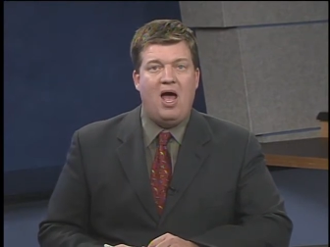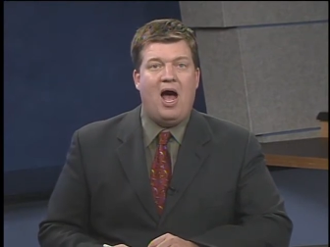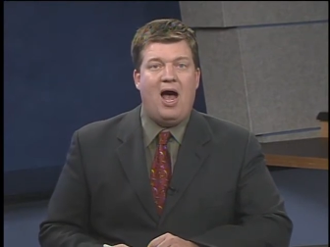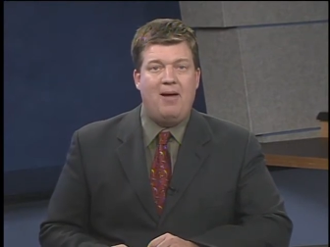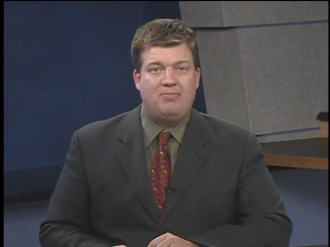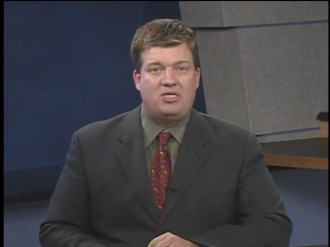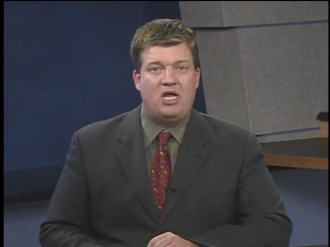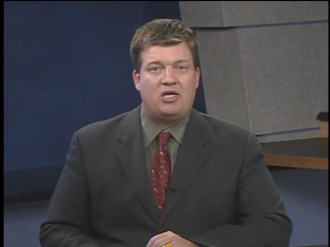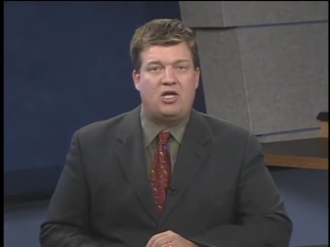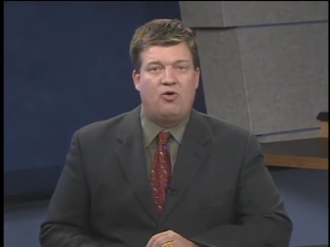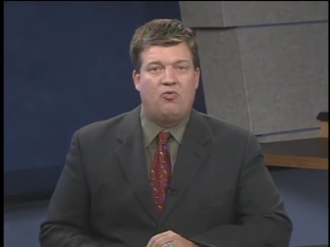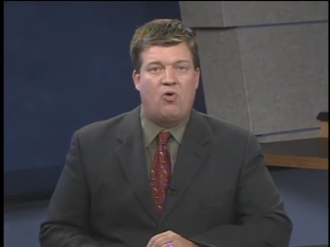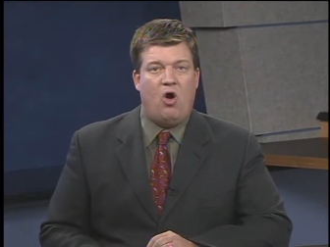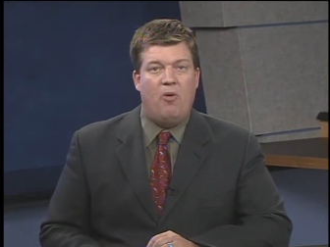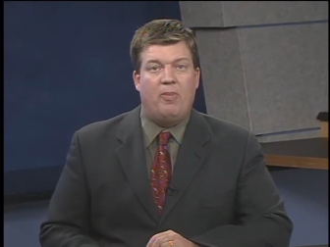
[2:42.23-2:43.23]
I'm
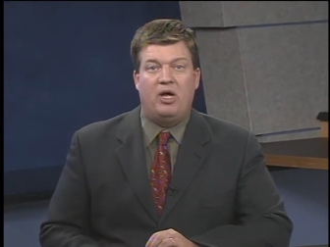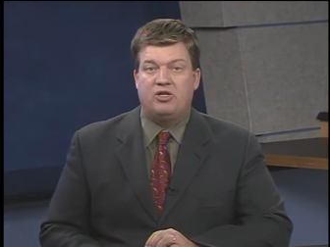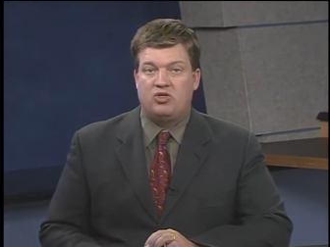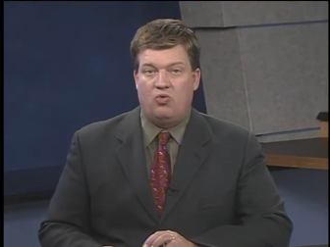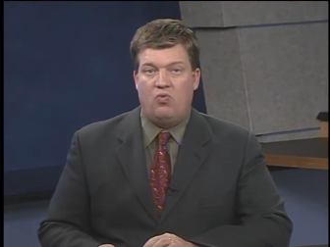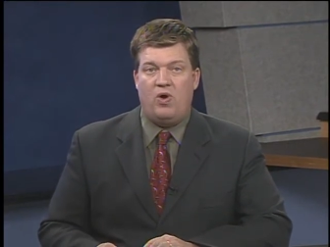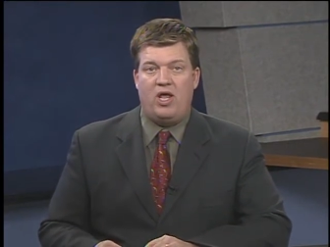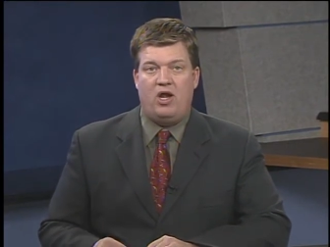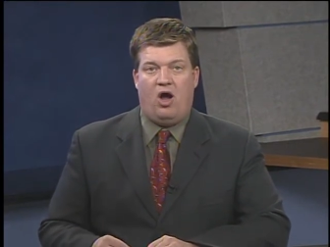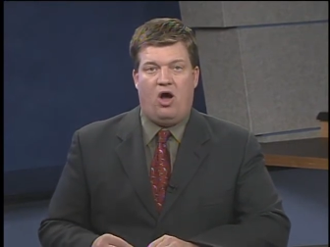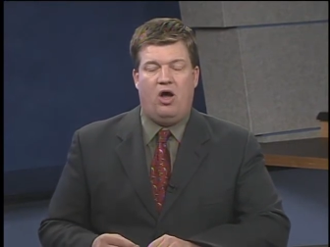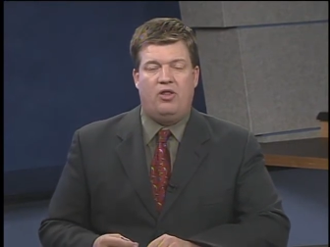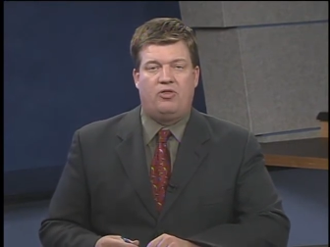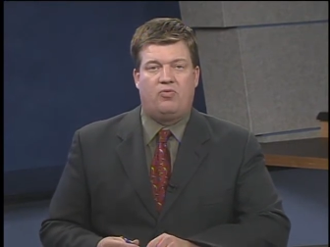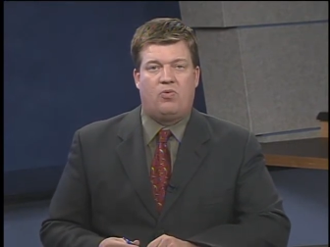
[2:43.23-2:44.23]
taking Roma to win
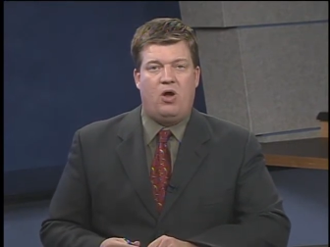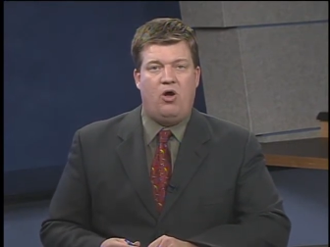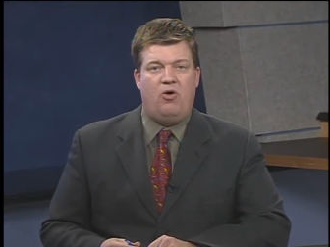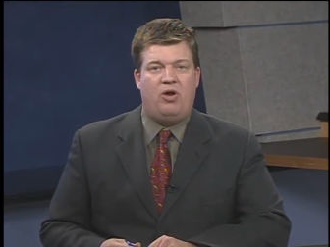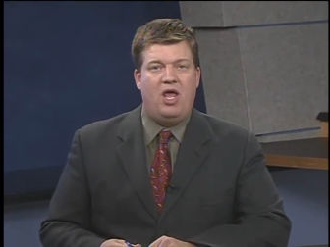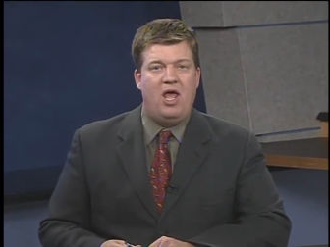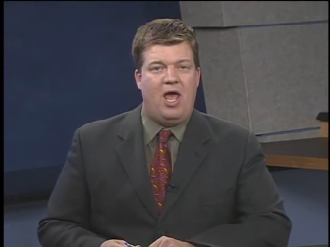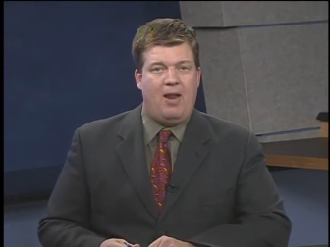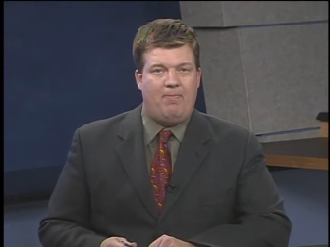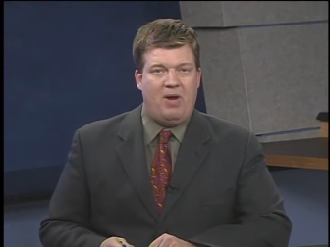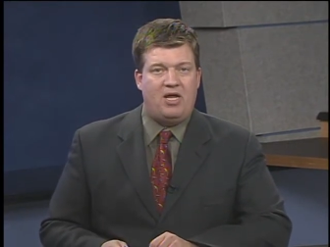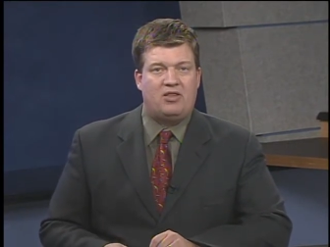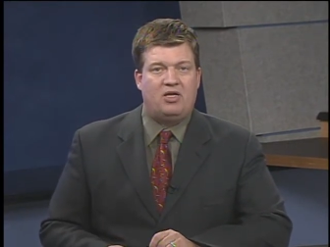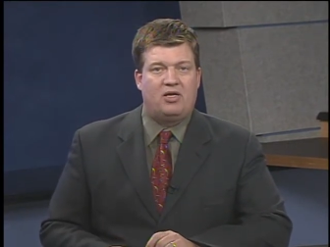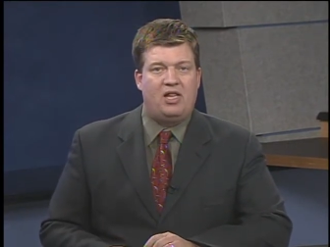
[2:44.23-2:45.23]
on the road and
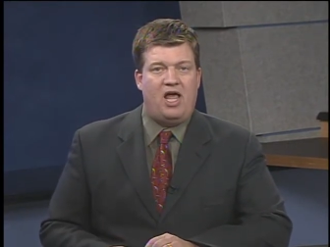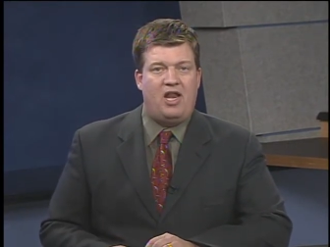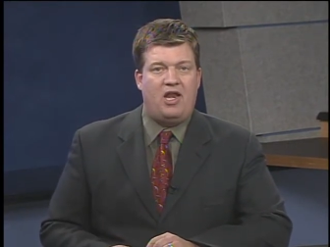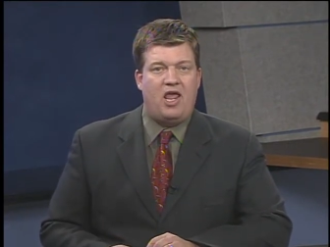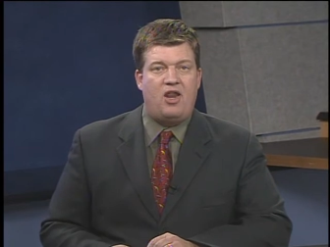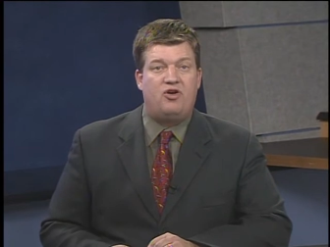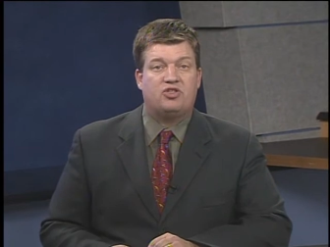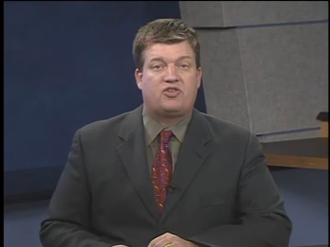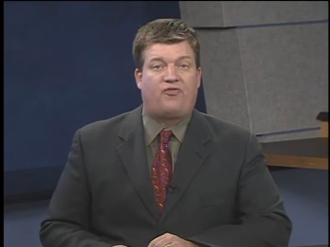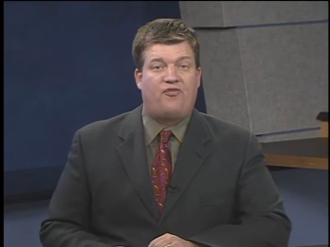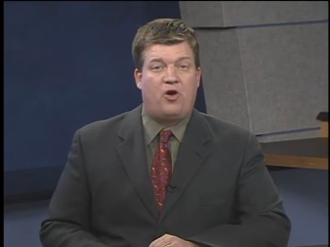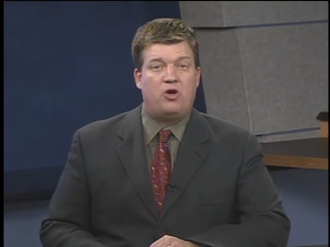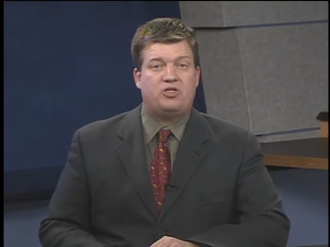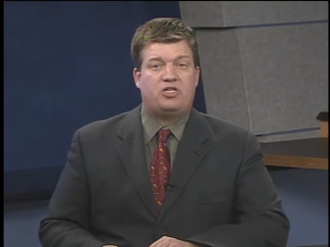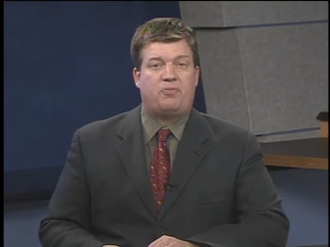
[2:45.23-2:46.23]
make the Gladiators'
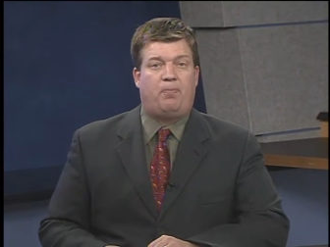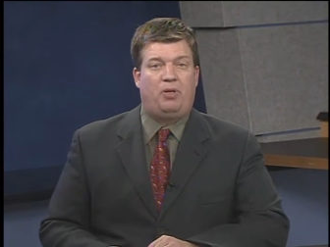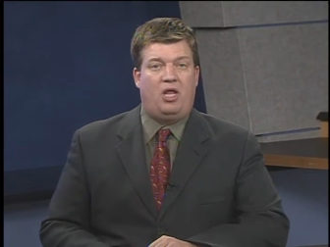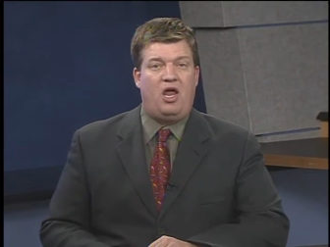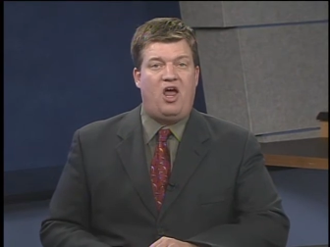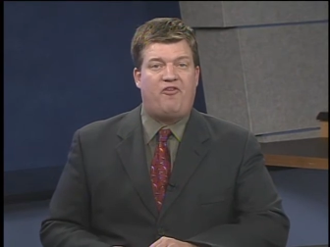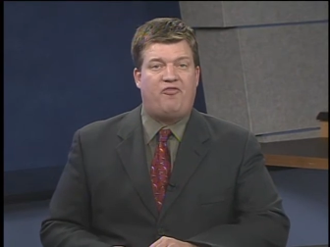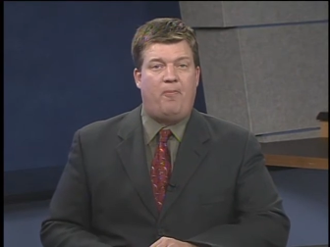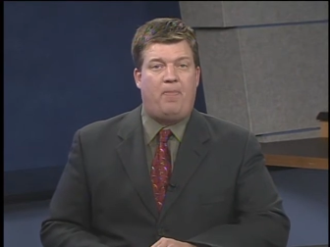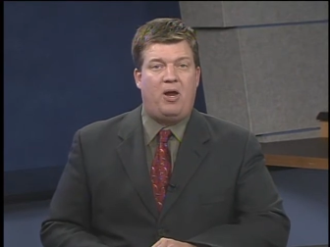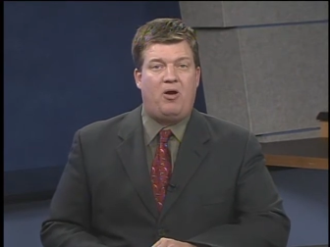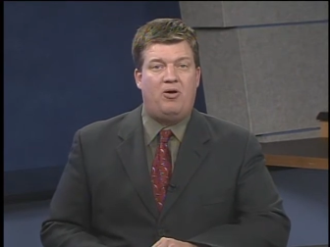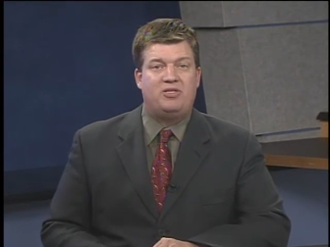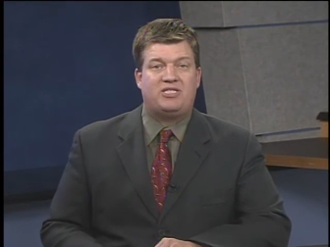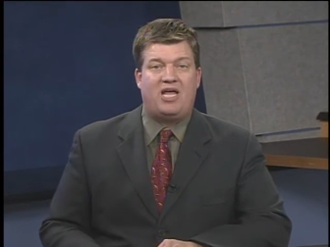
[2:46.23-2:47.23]
first playoff
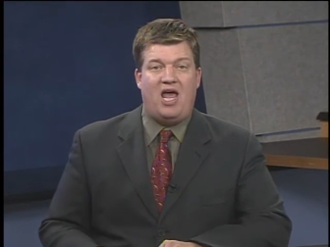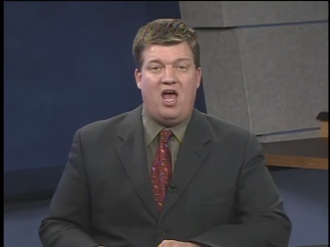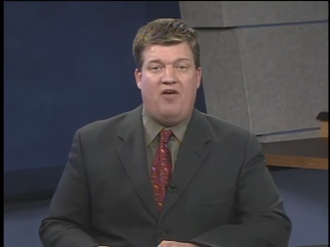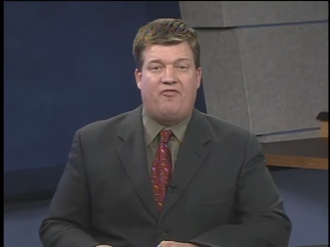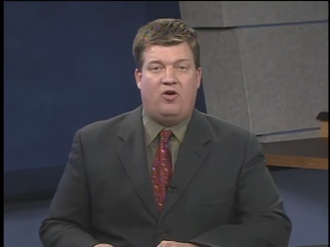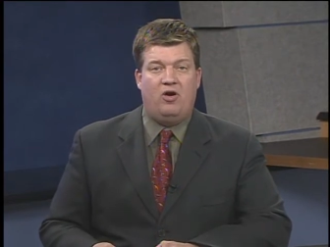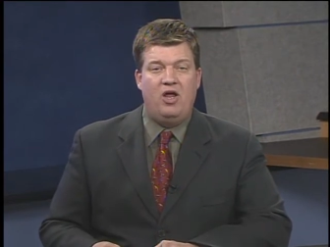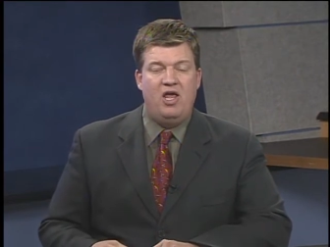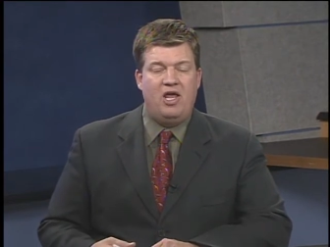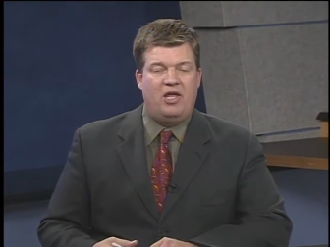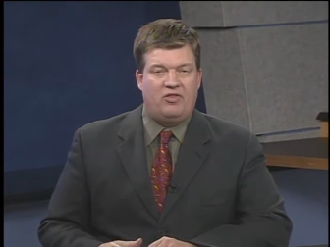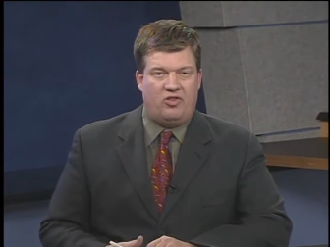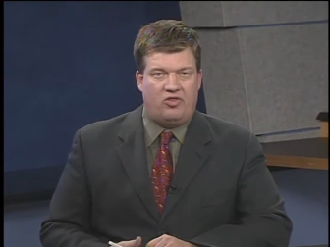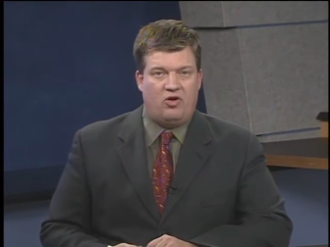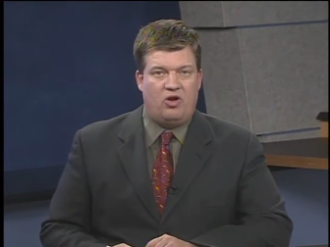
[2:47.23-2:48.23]
appearance ever
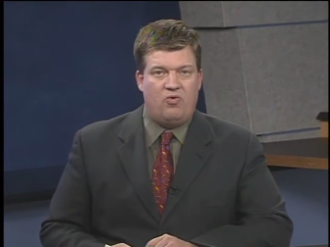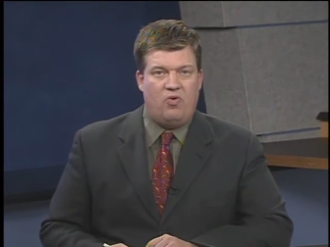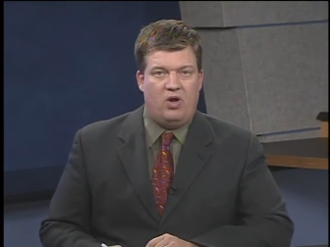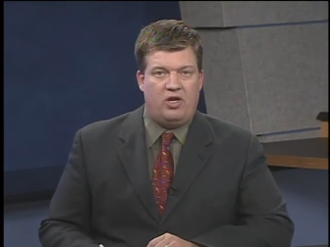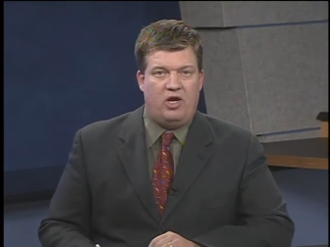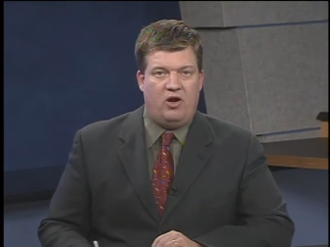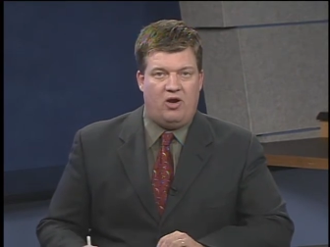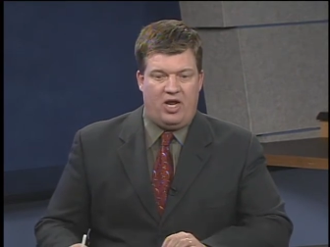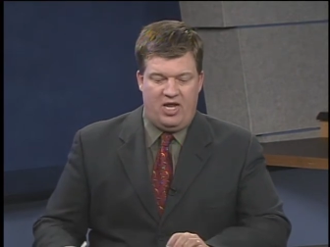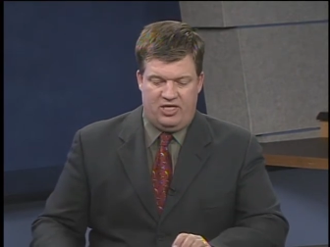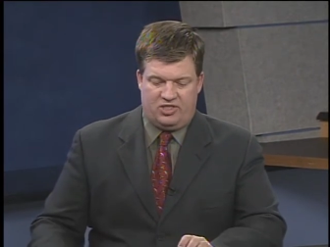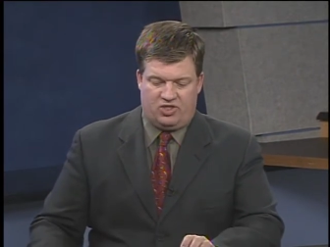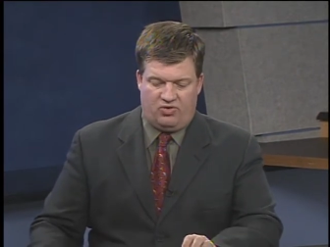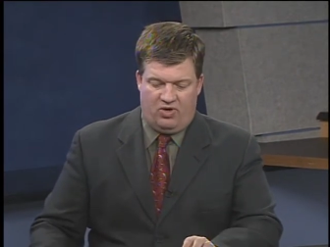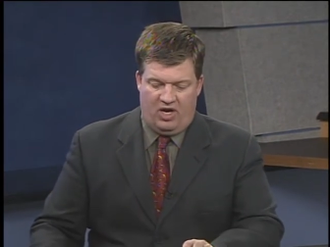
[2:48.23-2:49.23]
in the 31 year
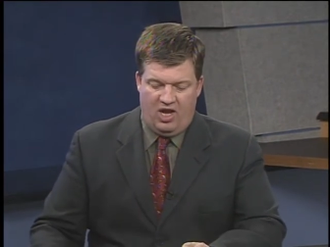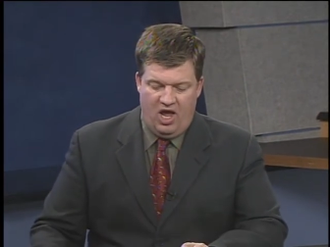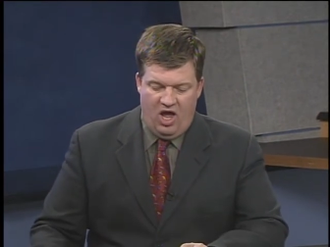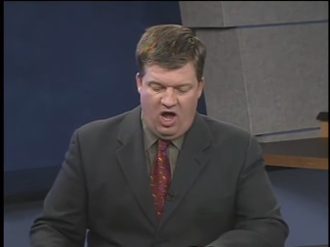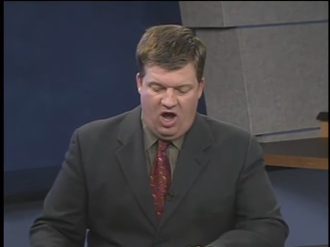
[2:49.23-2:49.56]
history